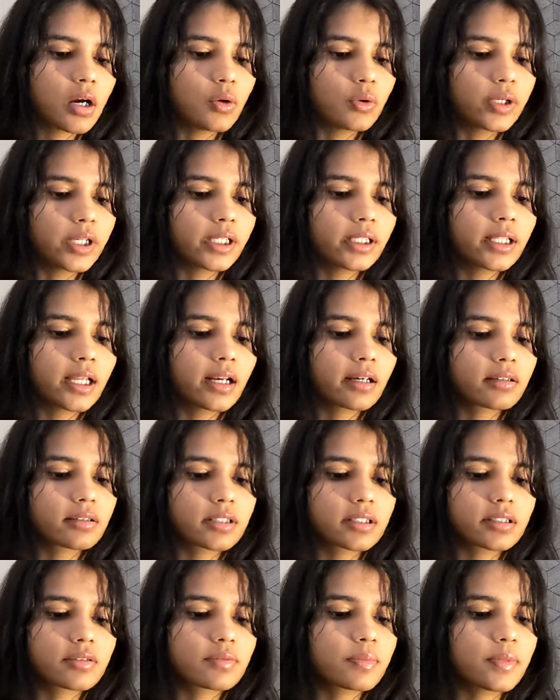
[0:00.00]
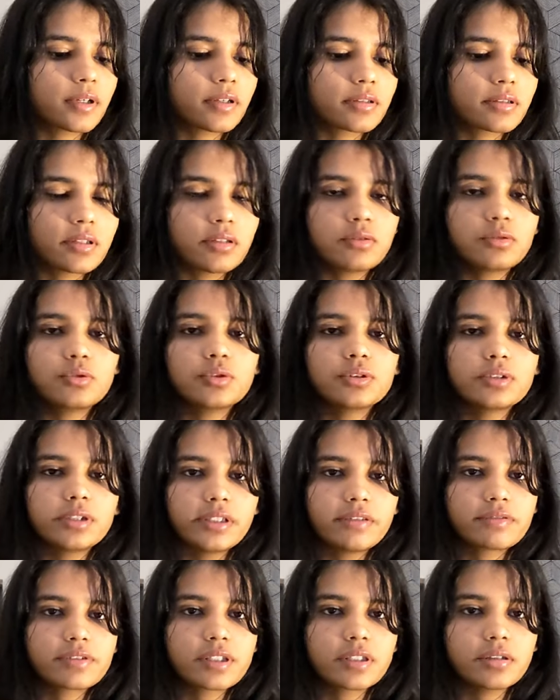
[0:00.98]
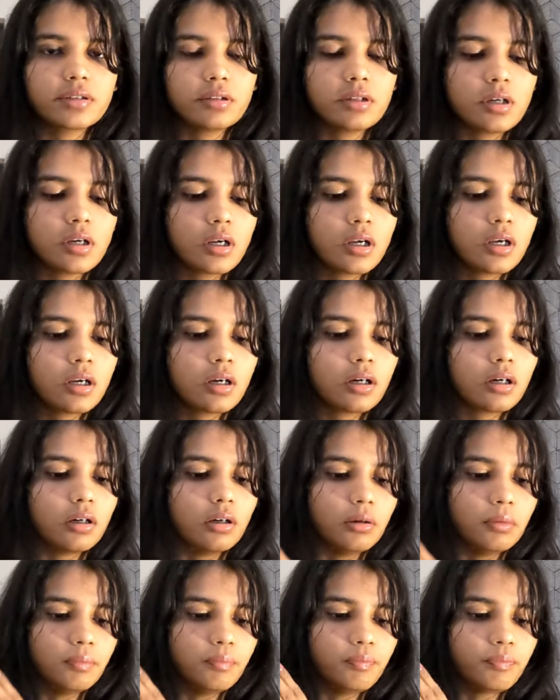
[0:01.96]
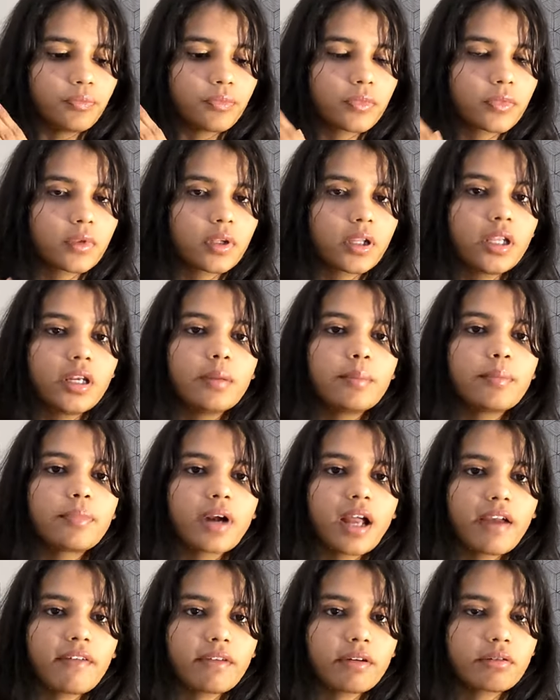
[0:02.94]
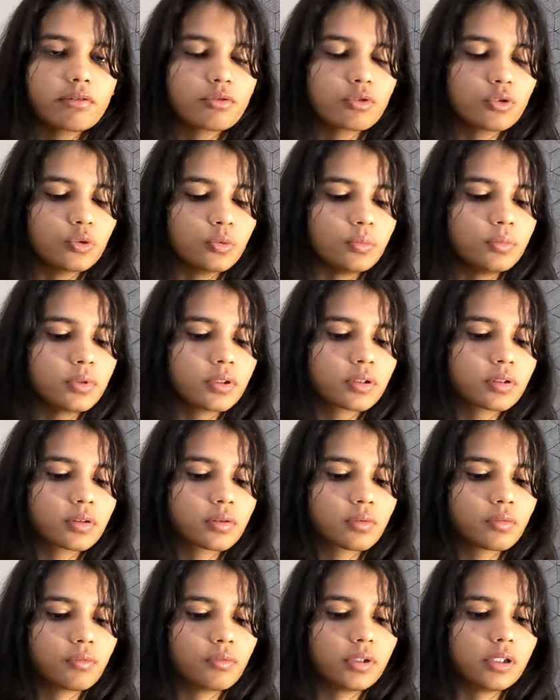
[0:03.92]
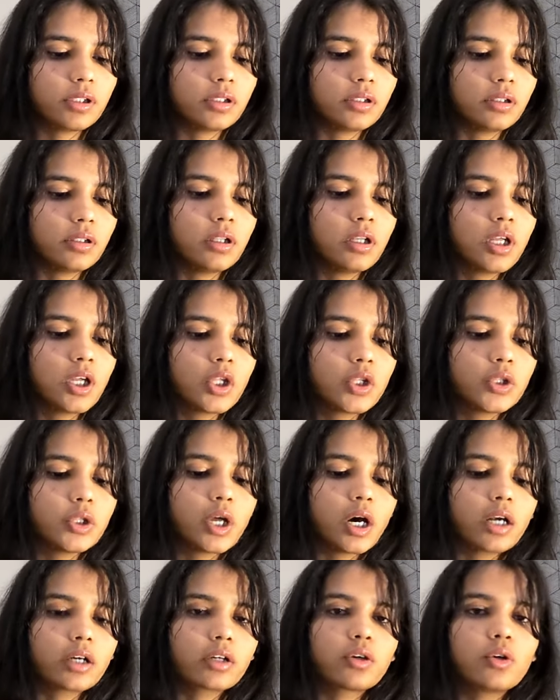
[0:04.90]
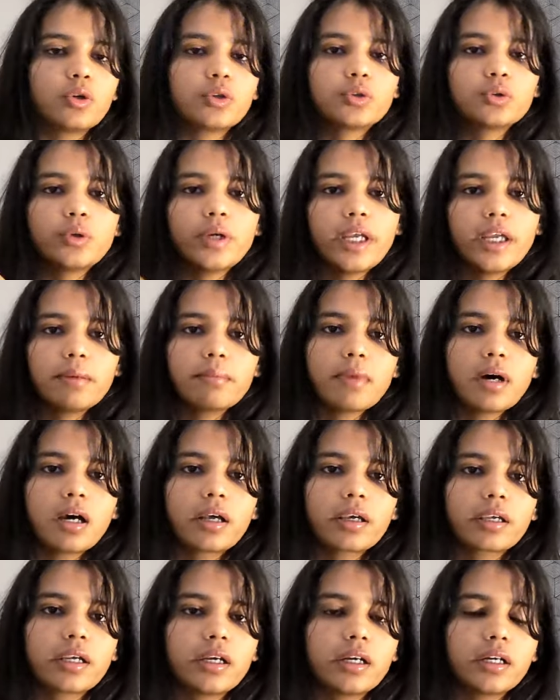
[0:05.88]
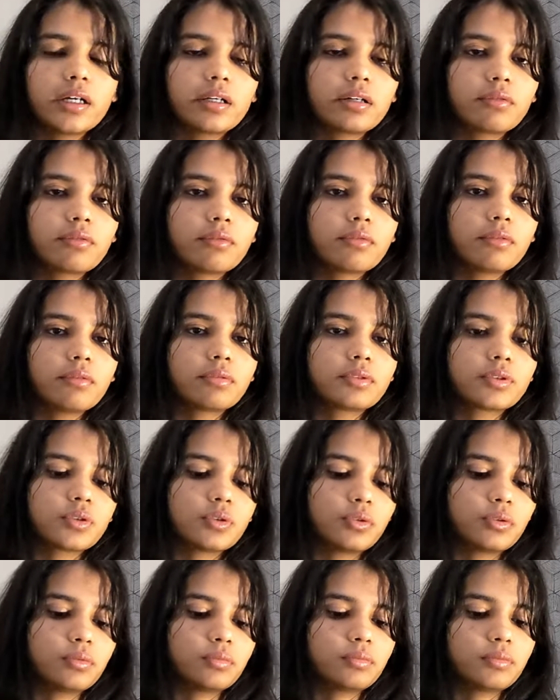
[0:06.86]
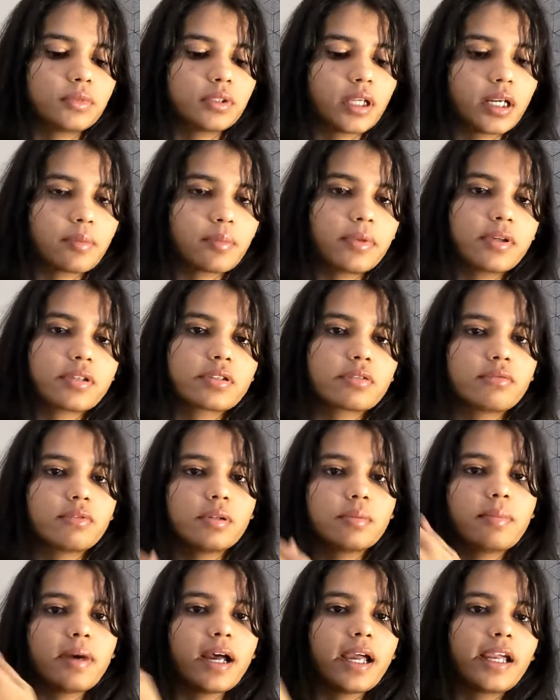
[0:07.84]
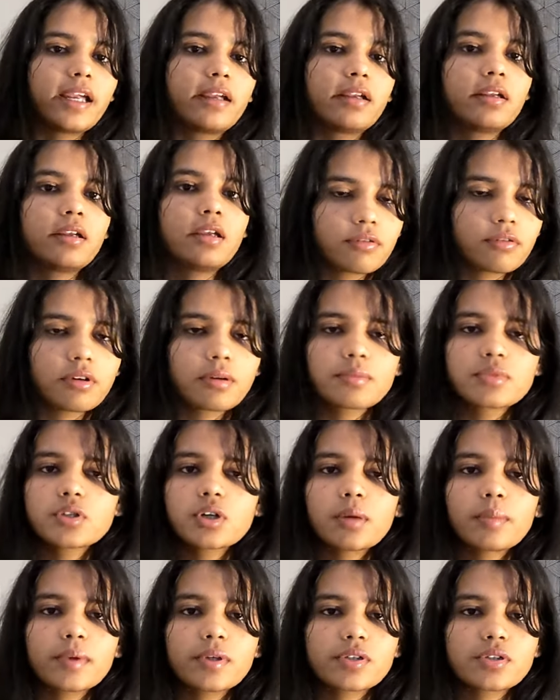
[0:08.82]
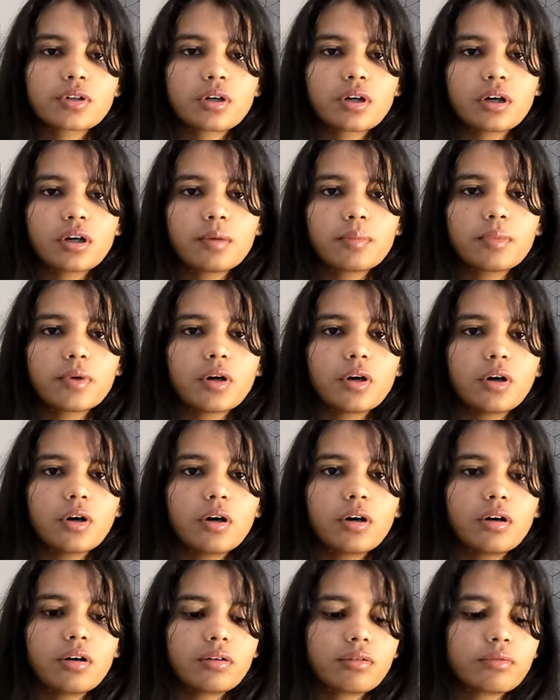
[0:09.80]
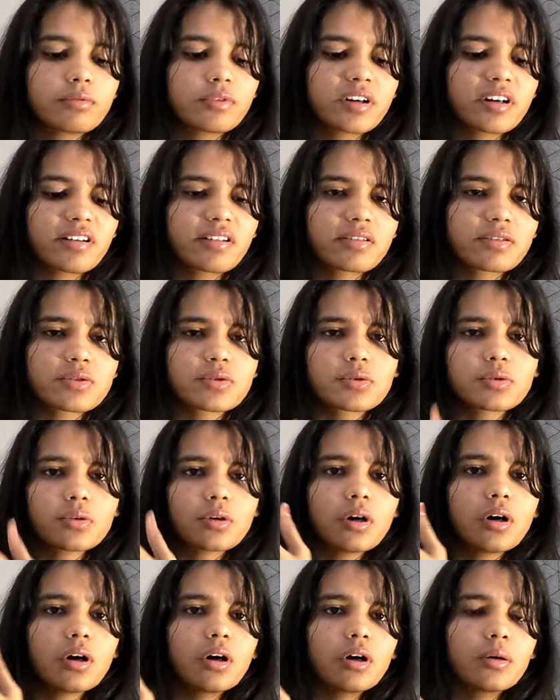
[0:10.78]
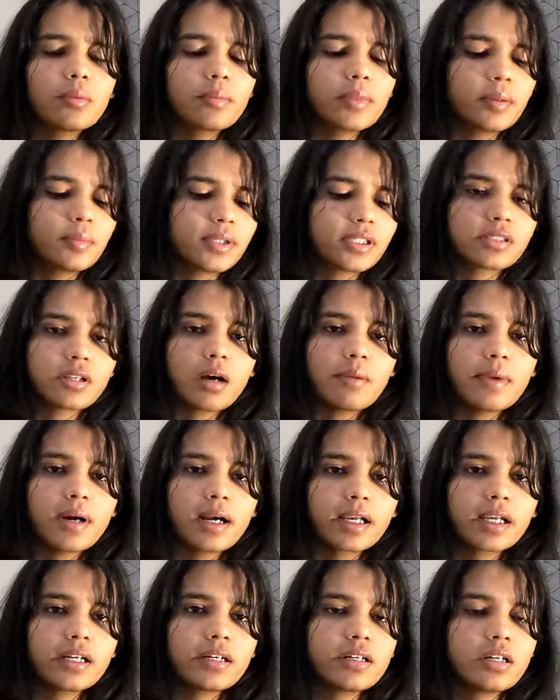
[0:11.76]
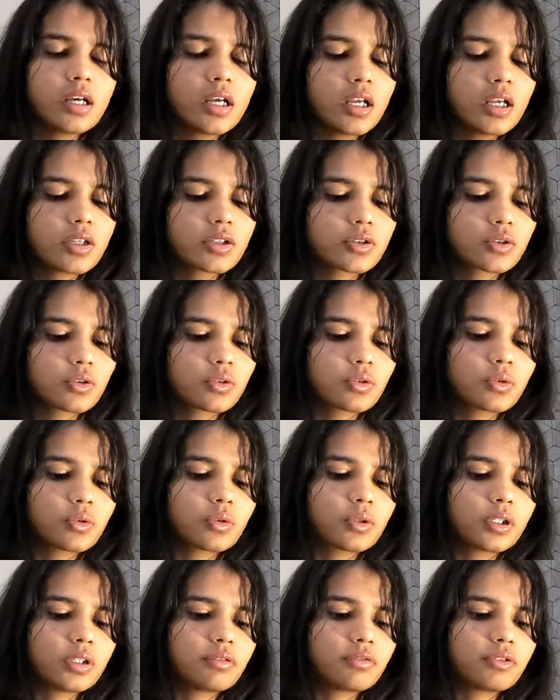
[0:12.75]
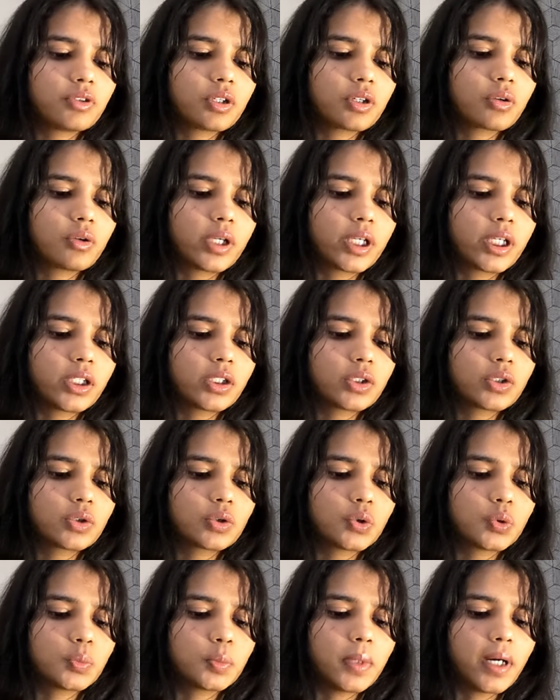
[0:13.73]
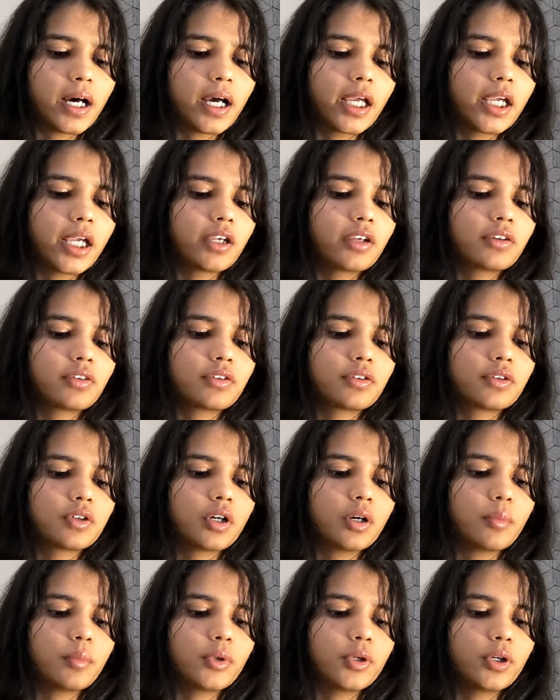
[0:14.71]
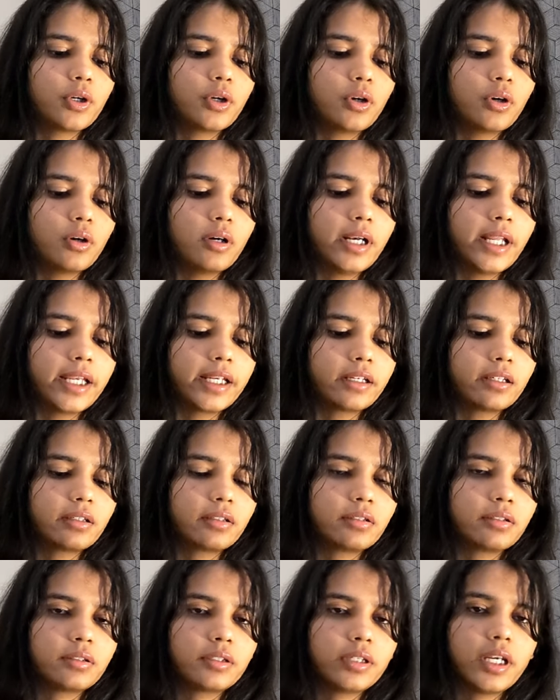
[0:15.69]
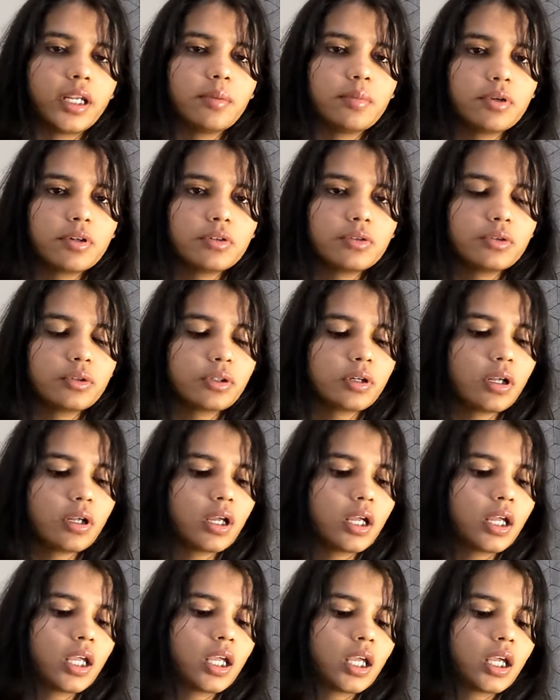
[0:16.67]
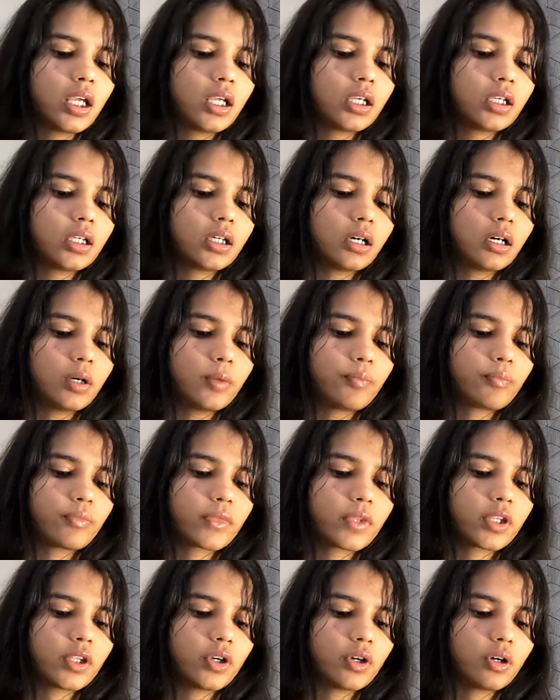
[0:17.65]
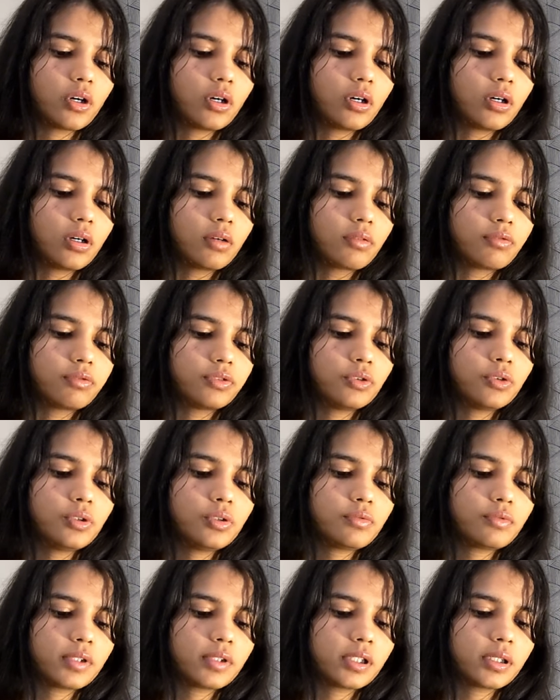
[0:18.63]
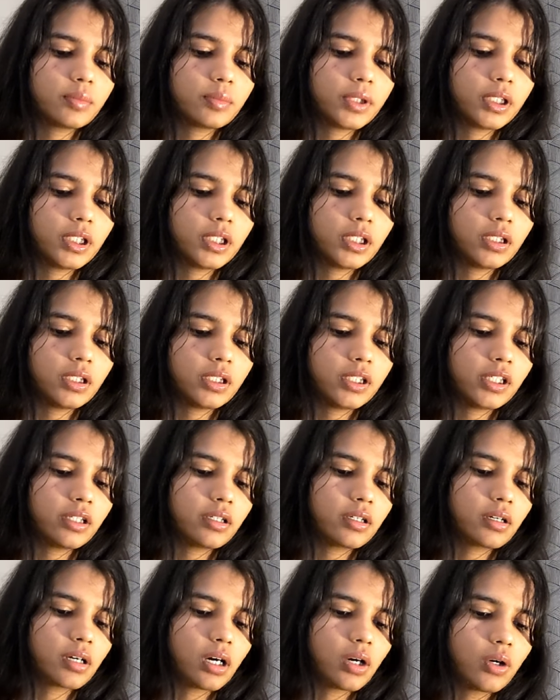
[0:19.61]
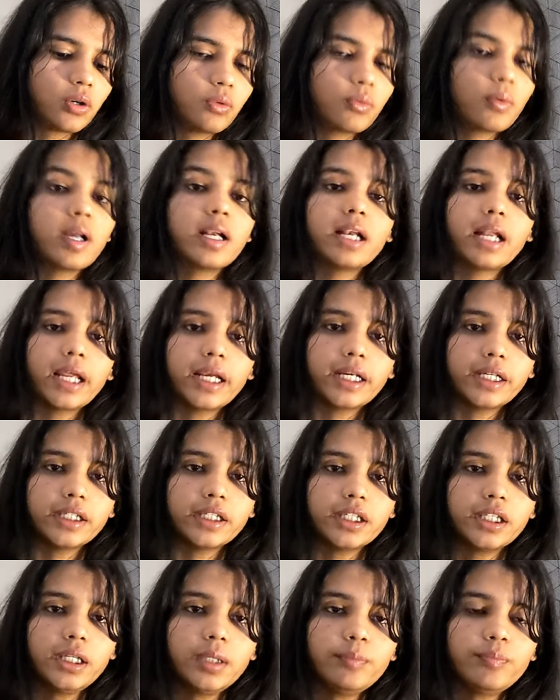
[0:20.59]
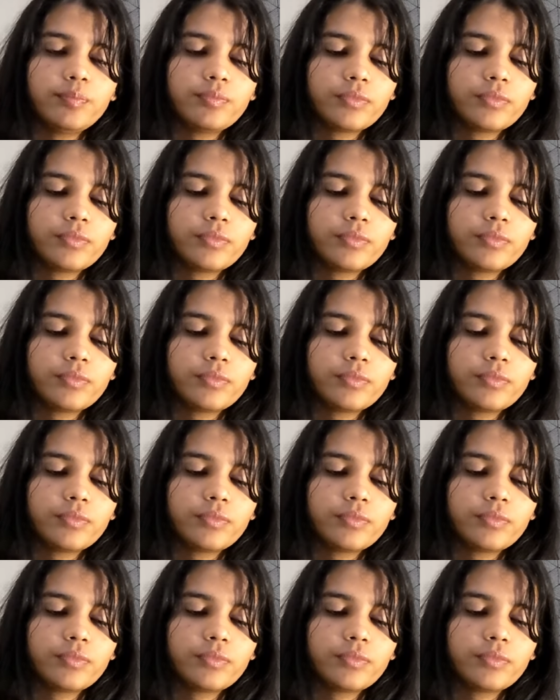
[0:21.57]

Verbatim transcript: counting that this person who lives in um, in a private room will not go to Haymarket so that person will buy from Stop and Shop or Trader Joe or maybe Star Market. So if you're going to buy from your like neighborhood, um, your food will be near around 190.